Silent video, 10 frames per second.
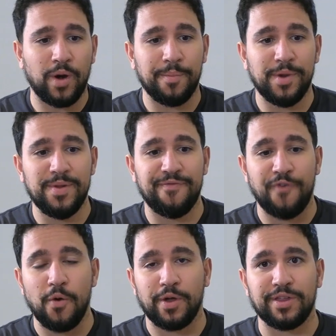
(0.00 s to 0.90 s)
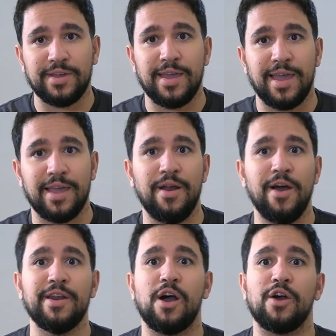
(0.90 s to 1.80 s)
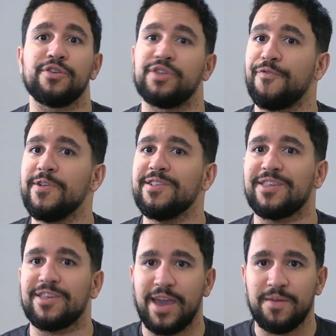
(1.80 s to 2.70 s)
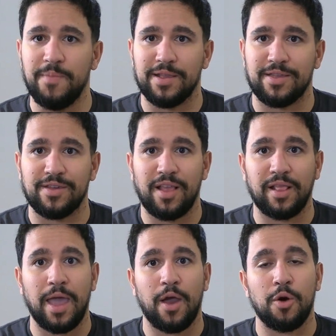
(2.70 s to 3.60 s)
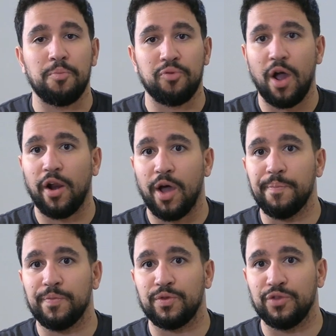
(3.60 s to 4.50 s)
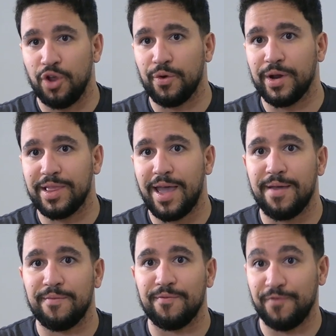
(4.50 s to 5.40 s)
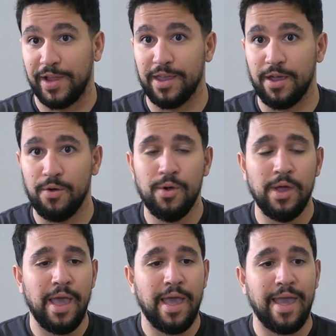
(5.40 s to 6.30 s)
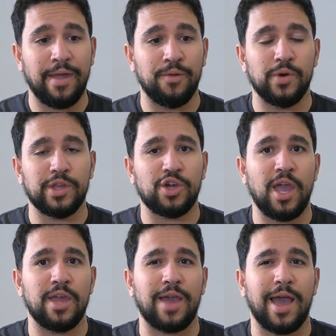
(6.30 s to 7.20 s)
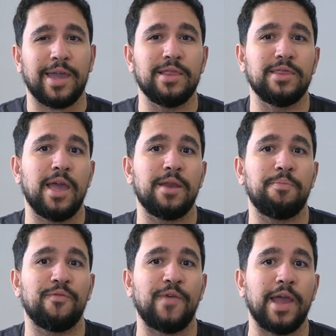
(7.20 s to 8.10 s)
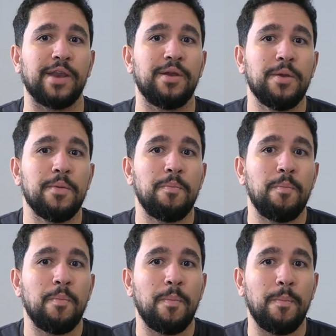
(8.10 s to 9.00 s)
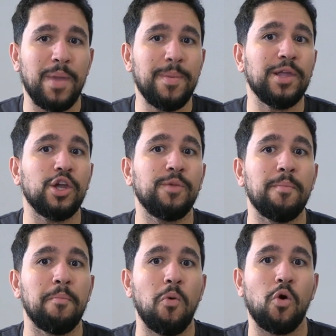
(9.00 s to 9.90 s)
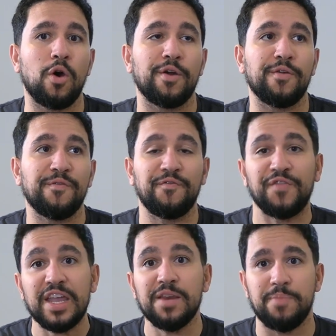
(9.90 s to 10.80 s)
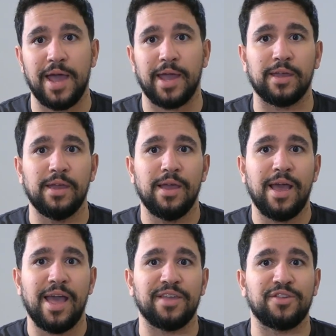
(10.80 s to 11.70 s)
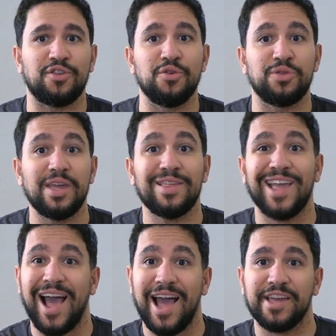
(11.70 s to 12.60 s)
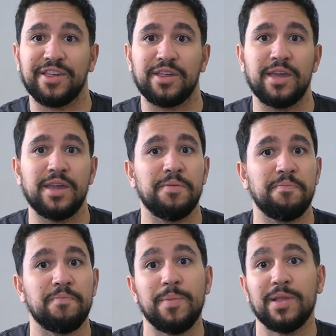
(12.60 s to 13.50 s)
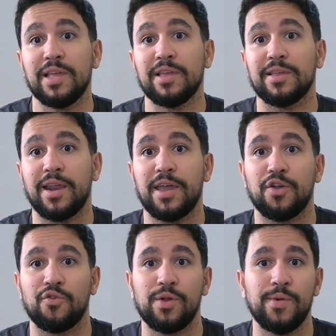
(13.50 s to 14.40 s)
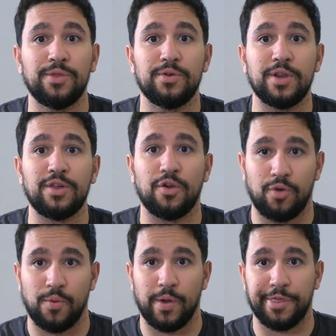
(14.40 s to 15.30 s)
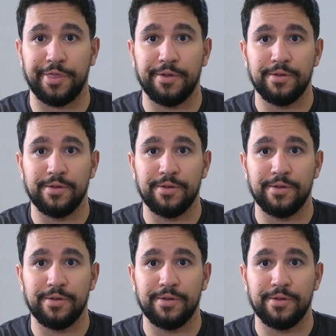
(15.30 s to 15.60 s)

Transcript: What I'm gonna be focusing in on are different segments that are brought up during that video, in which case I can then provide maybe a little bit more feedback as to things that I see, maybe things that I agree with or disagree with.